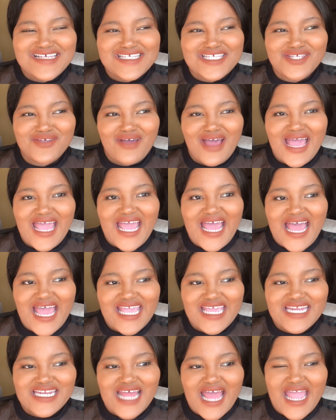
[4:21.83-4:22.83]
So
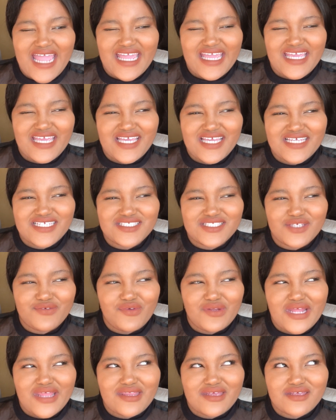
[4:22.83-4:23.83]
I
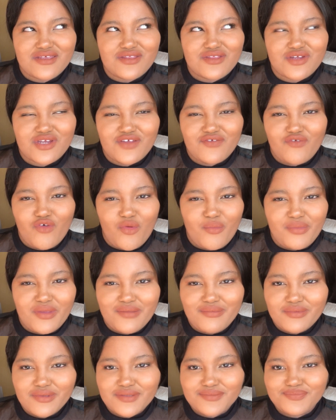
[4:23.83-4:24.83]
interviewed I think 3-4
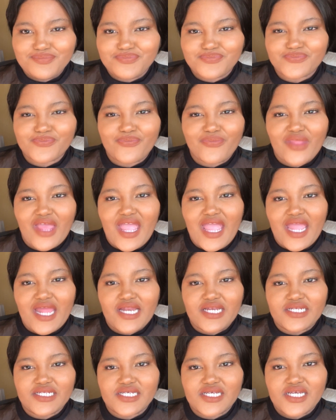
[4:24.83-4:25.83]
people,
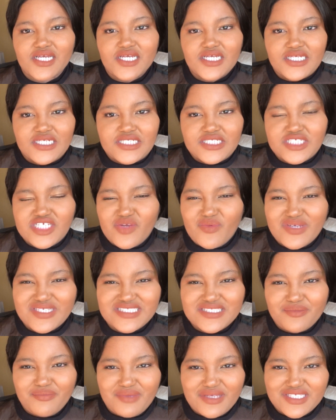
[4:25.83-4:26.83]
and she was
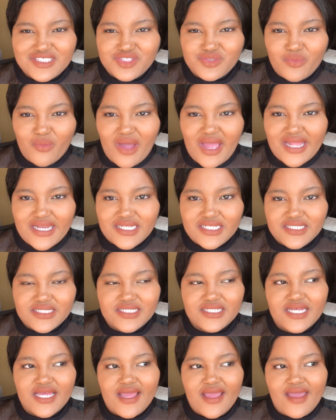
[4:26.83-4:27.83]
the best one.
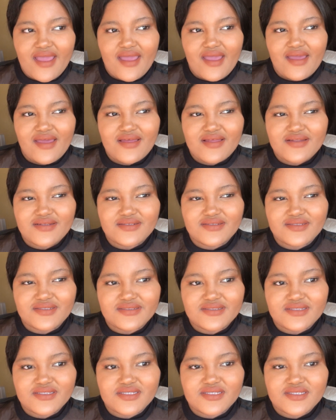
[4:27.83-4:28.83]

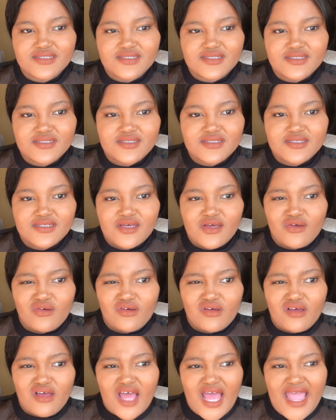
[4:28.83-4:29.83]
And
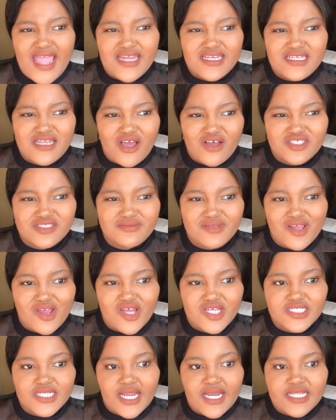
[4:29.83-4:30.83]
I had doubts
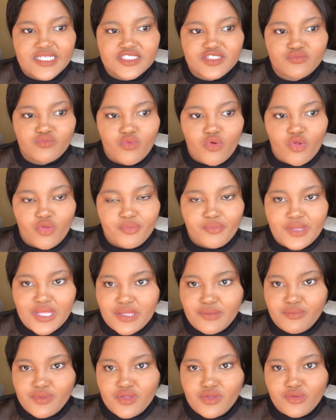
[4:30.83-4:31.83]
because she had a small
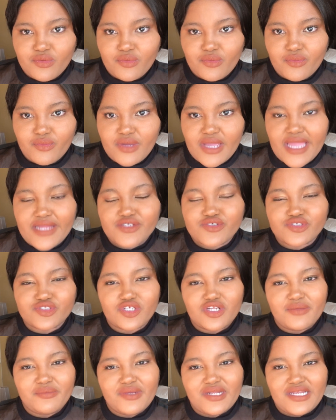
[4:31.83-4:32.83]
baby though, and she's
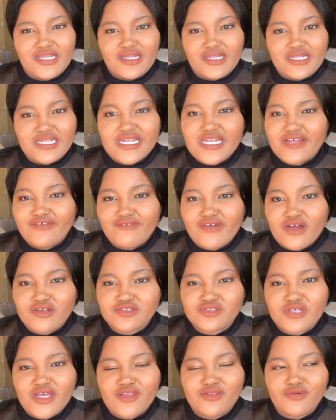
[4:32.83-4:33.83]
gonna be live out.
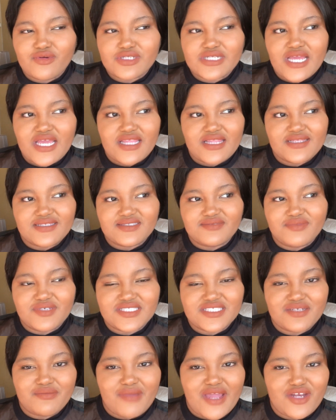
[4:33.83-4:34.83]
So I thought, hey, this
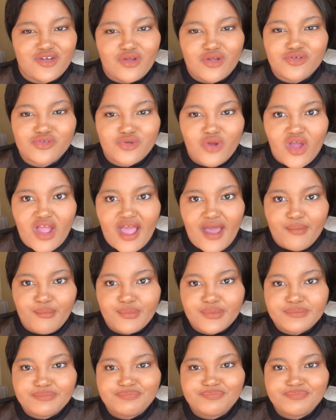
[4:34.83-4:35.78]
person might not rock up.